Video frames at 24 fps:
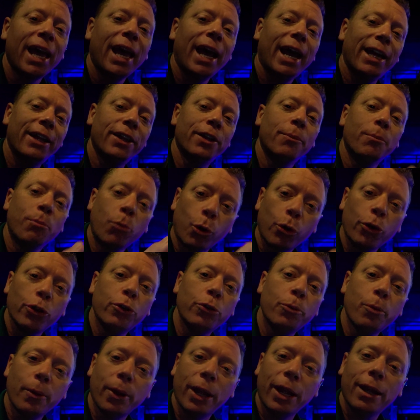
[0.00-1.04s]
and the more
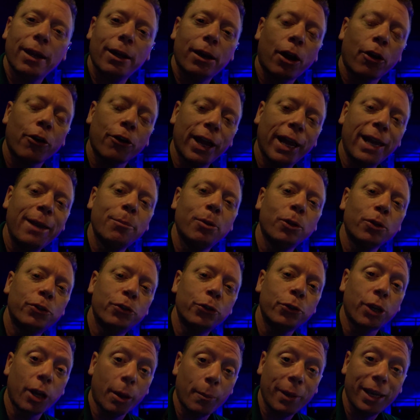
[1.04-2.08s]
you are able
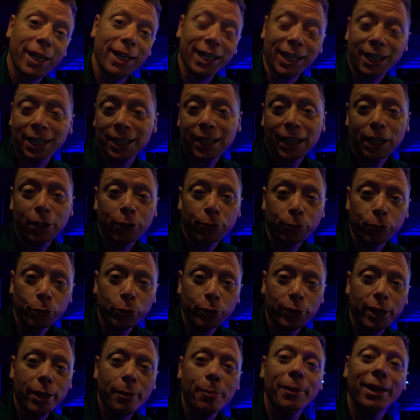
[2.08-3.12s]
to come in and click
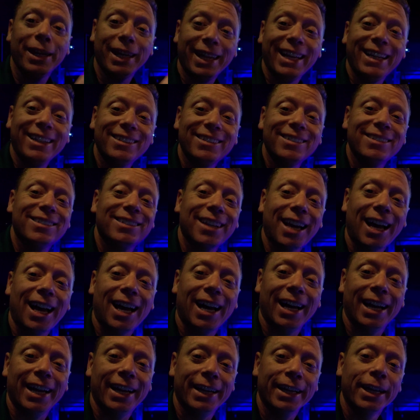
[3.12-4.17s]
through them
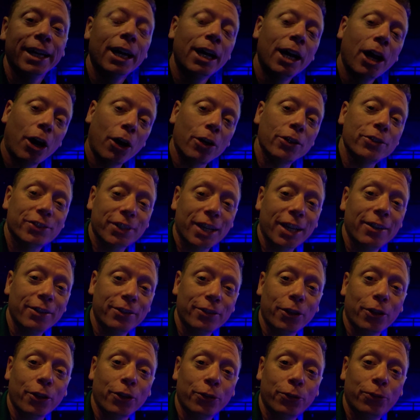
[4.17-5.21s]
inside our
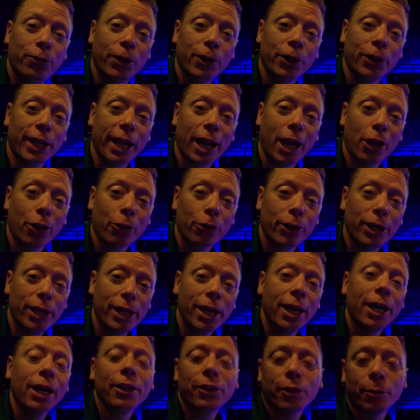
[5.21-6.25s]
Science on a Sphere gallery,